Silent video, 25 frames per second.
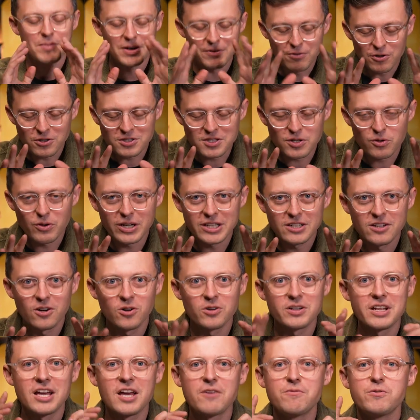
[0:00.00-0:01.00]
But first, a quick
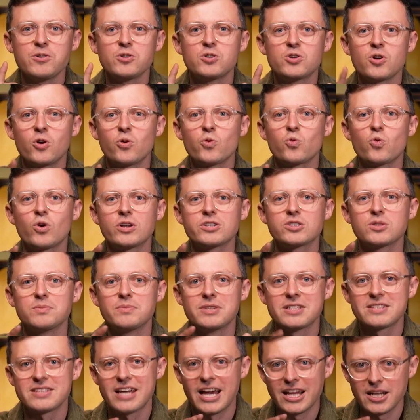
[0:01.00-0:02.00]
note, if you don't want to
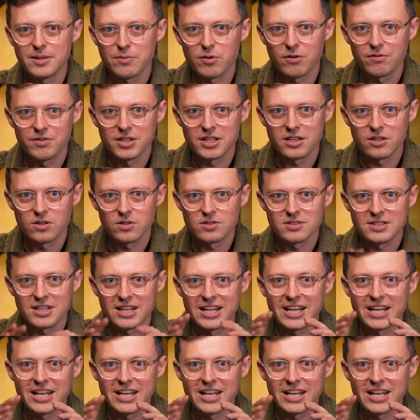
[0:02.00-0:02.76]
miss any more videos,